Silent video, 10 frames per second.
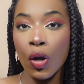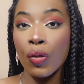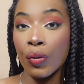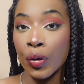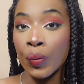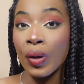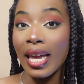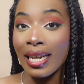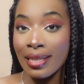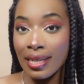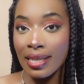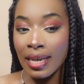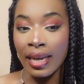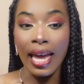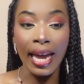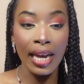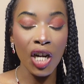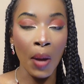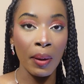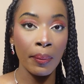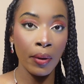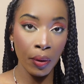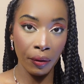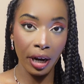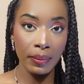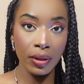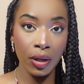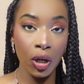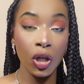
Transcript: through existing economic programs